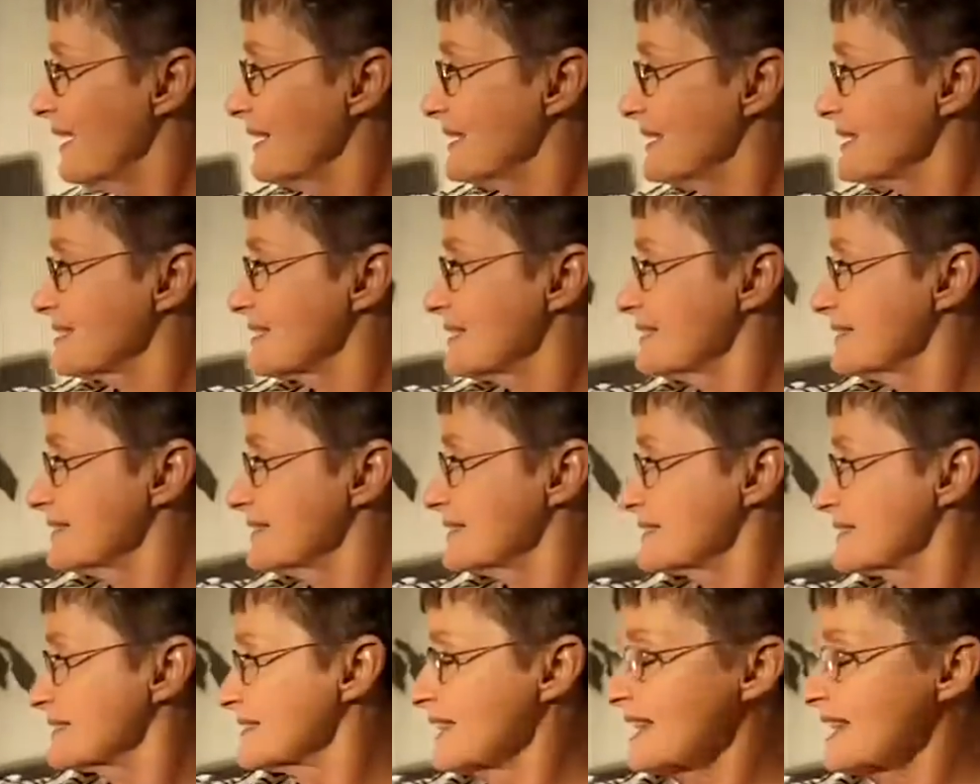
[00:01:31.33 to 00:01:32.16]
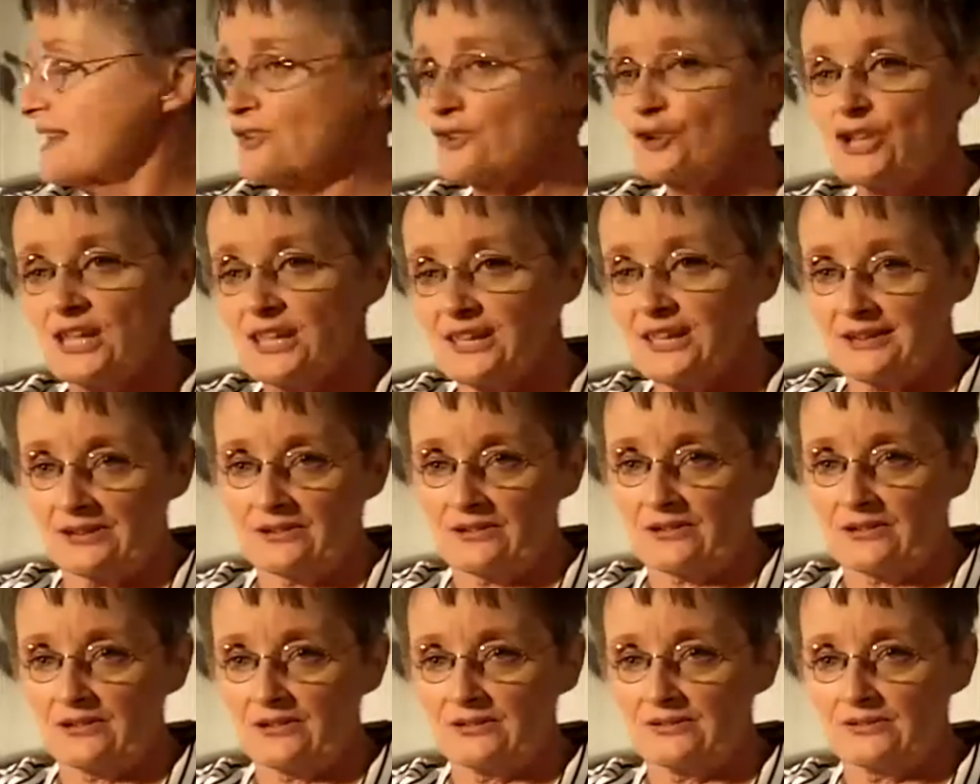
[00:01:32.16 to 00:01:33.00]
I say, this letter
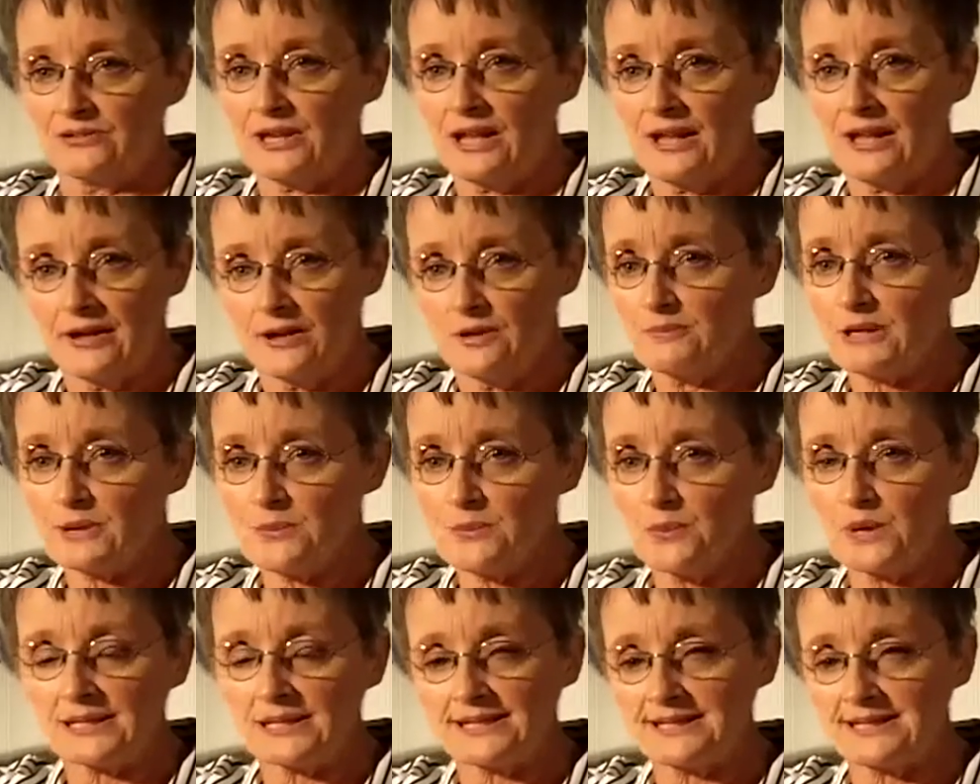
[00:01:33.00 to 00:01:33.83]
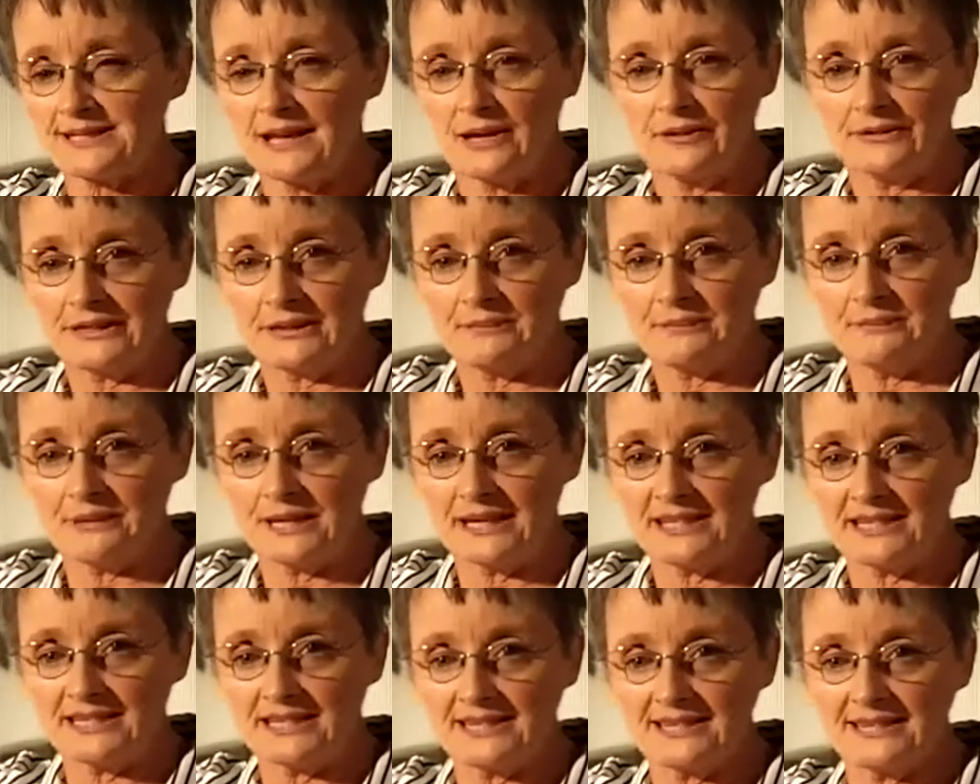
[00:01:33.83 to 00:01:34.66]
here, tell me what sound it
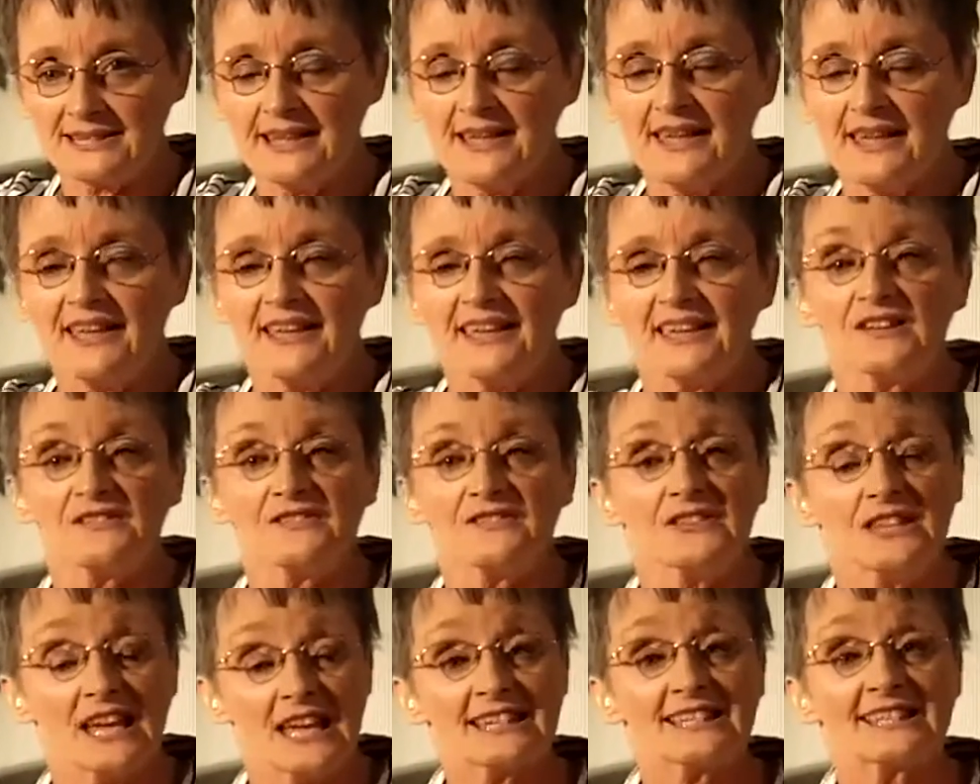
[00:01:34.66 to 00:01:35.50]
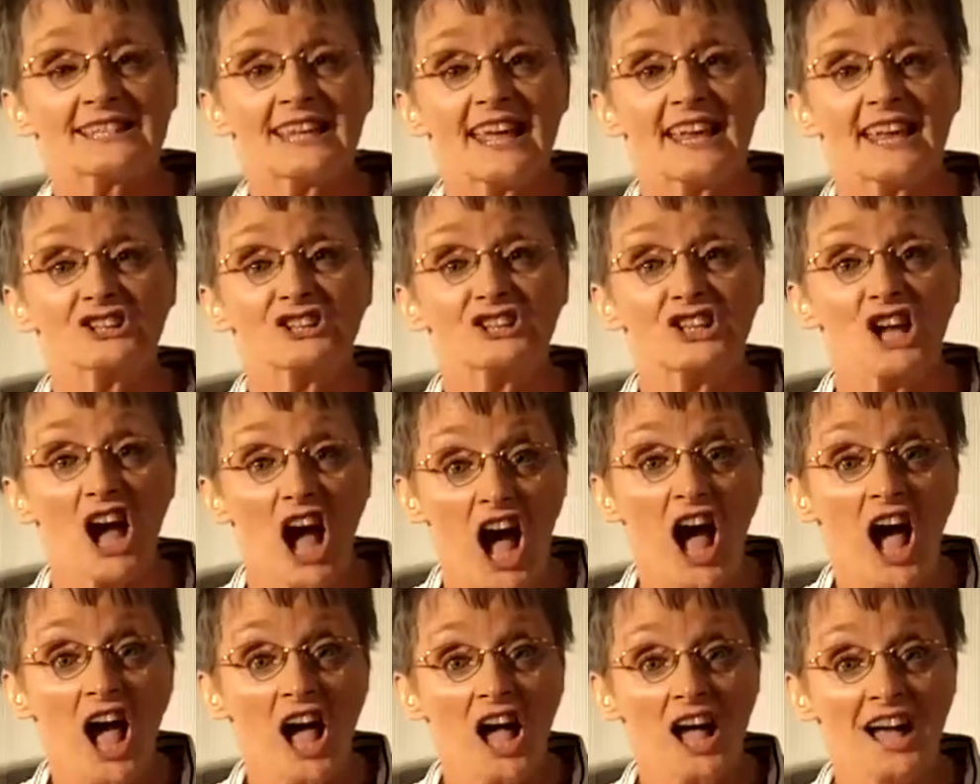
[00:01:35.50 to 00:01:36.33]
makes. If they say
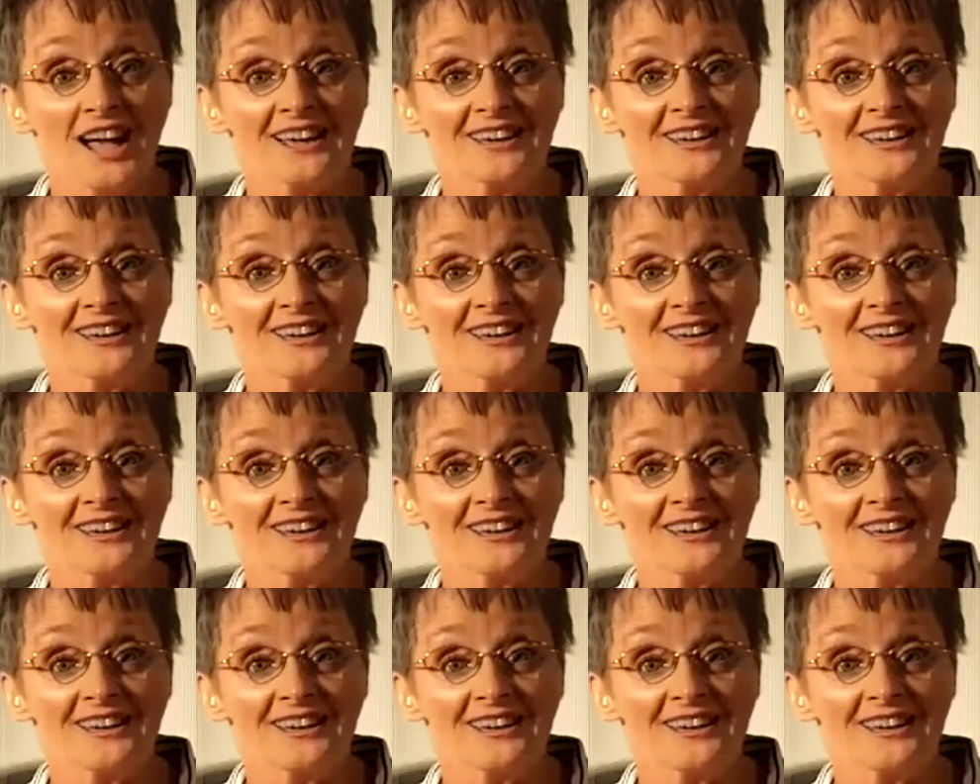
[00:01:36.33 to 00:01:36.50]
duh,